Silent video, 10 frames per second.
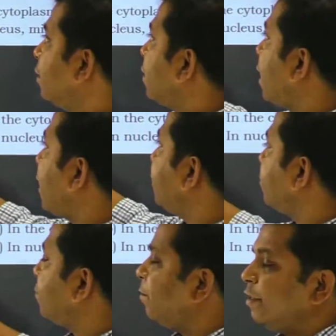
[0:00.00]

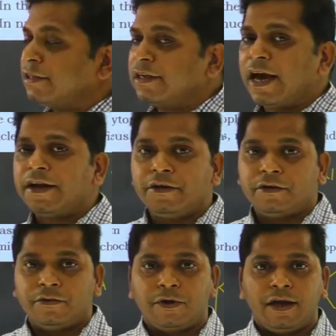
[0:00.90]
Karyote means
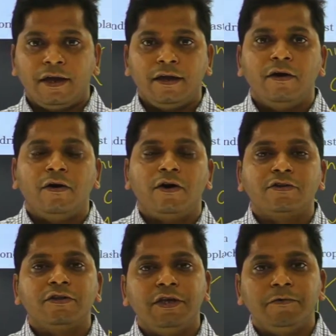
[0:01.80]
carrion, okay, or
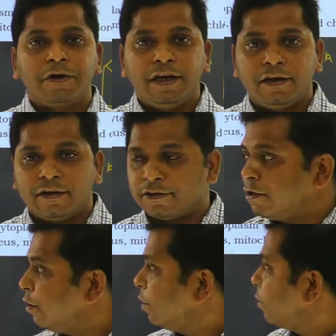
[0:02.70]
the nucleus.
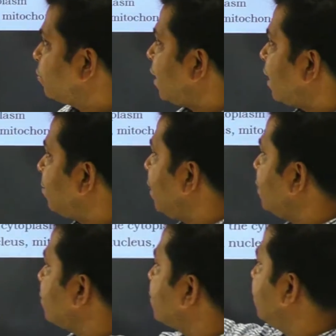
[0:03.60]
So, that
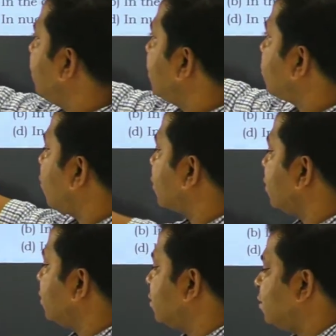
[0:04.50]
means these
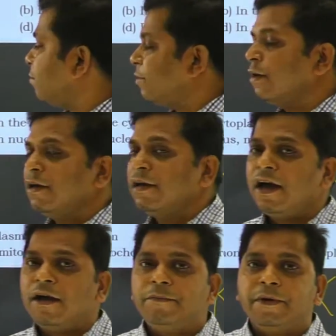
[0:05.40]
organisms
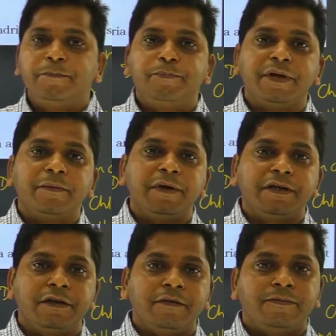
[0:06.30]
have a
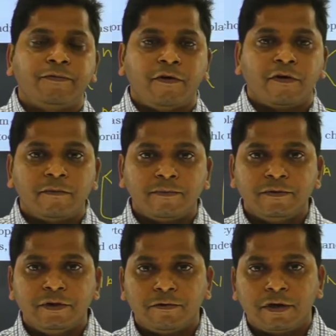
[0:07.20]
primitive form of
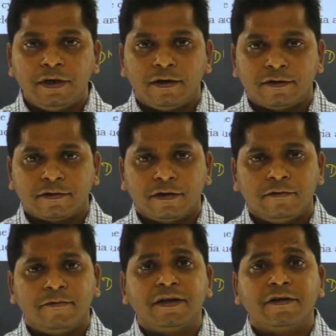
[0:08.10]
nucleus.
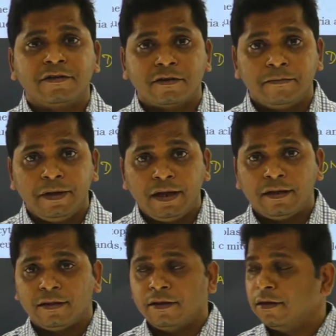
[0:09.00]
What does it mean?